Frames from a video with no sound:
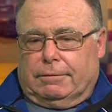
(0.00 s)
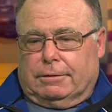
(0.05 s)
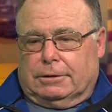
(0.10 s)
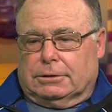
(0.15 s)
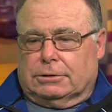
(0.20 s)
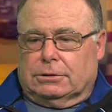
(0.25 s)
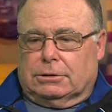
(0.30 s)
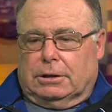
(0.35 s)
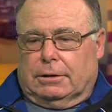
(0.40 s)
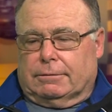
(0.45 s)

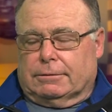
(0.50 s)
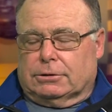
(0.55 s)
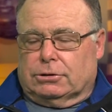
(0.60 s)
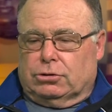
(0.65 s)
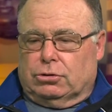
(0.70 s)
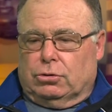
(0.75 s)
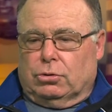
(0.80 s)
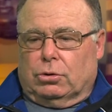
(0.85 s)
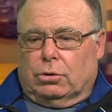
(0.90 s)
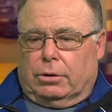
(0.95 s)
us have a
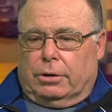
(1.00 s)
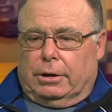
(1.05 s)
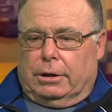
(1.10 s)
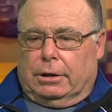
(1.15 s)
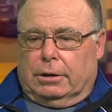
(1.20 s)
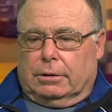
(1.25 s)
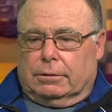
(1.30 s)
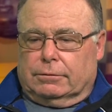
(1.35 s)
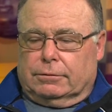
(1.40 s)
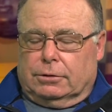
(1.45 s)

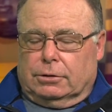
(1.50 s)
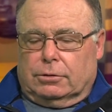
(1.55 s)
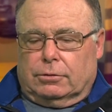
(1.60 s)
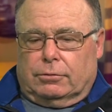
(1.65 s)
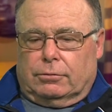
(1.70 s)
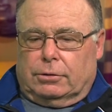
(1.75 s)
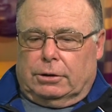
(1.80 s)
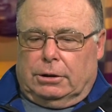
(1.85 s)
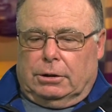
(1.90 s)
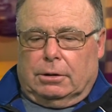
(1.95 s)
story, and I could
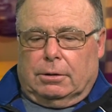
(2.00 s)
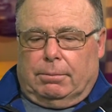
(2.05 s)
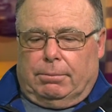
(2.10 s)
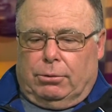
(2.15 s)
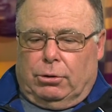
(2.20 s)
have written a